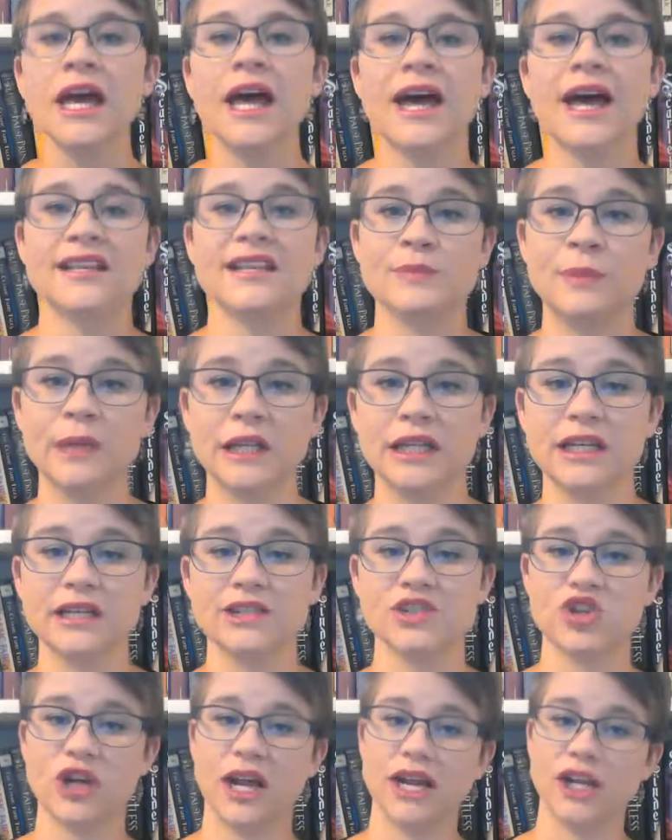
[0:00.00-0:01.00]
and as
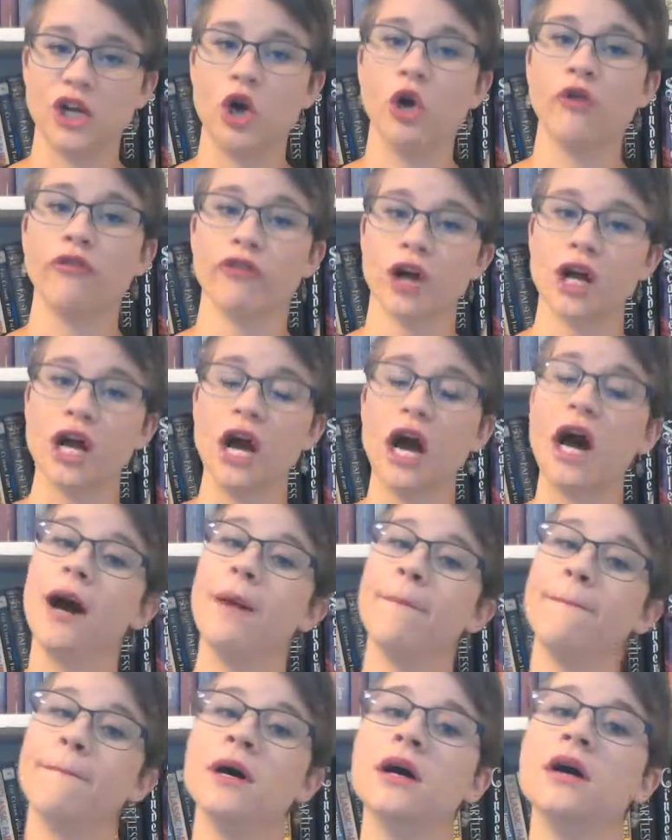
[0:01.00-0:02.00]
Belinda's trying to
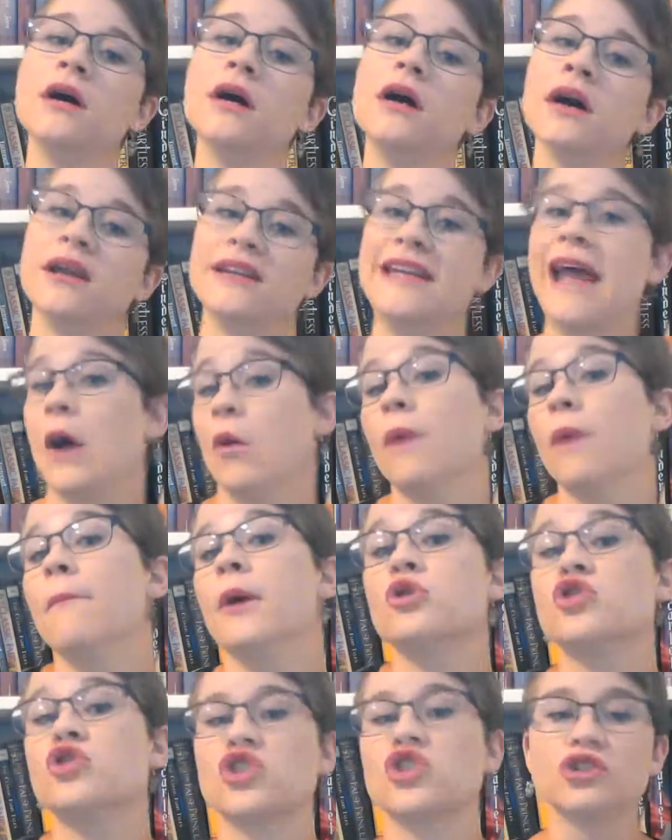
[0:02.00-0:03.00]
overcome now
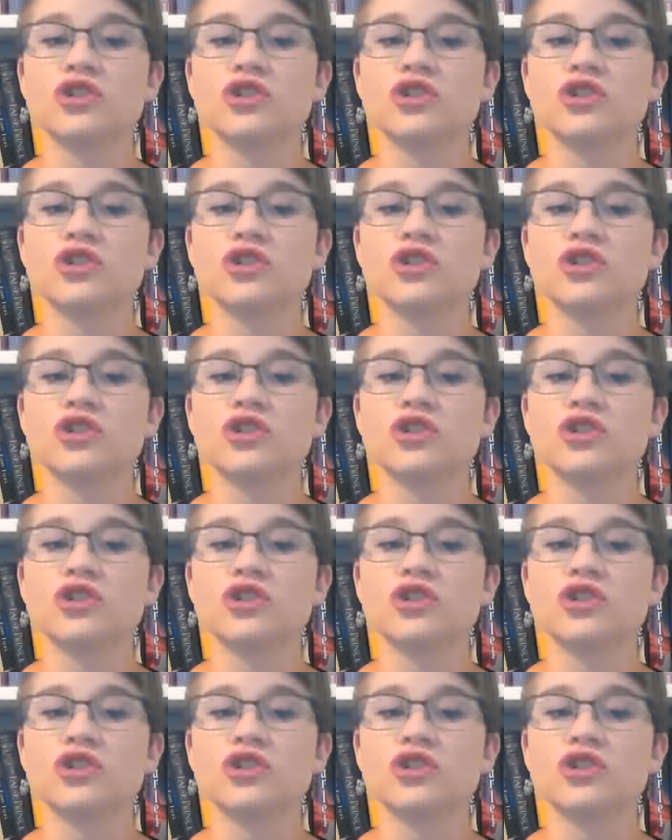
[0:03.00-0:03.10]
emotional